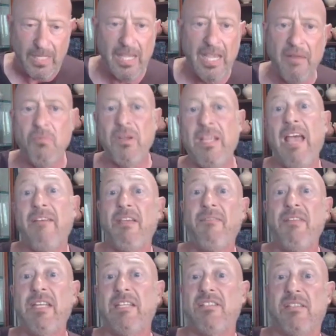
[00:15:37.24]
And we have
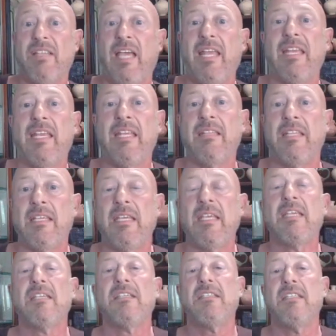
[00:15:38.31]
evidence of that in the
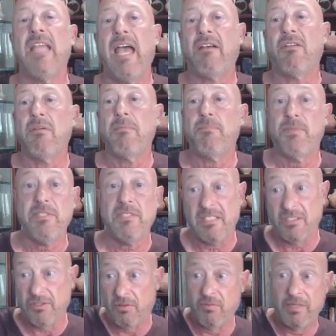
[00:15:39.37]
Sennacherib
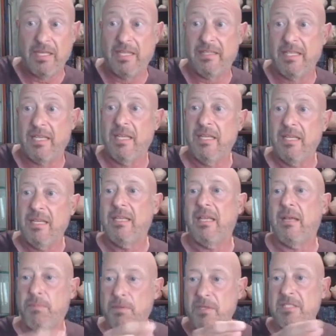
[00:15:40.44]
prism. So we got the
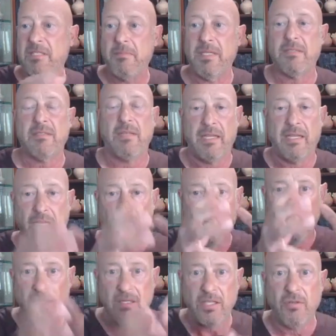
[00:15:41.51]
a prism is like
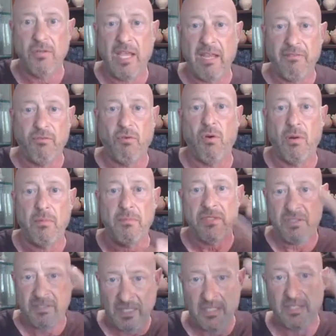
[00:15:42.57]
a cuneiform
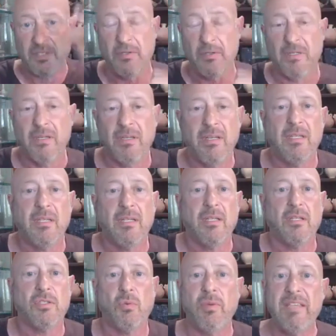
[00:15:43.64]
cylinder.
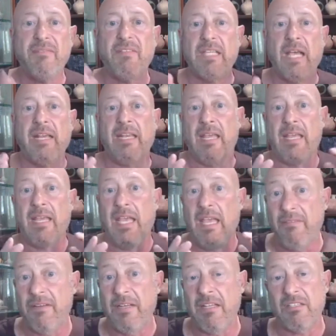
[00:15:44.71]
So we've got
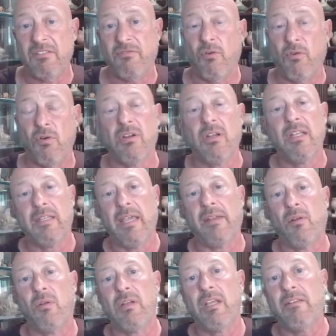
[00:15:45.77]
evidence for
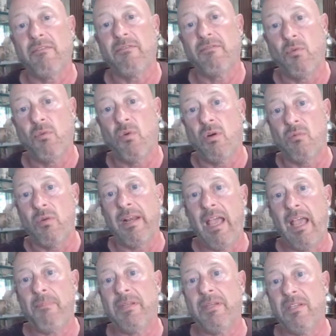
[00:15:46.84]
not only for what
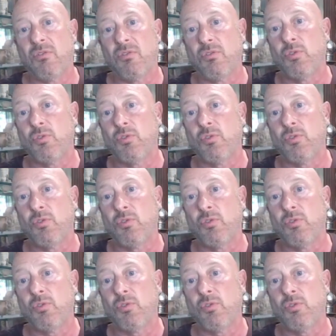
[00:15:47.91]
happened in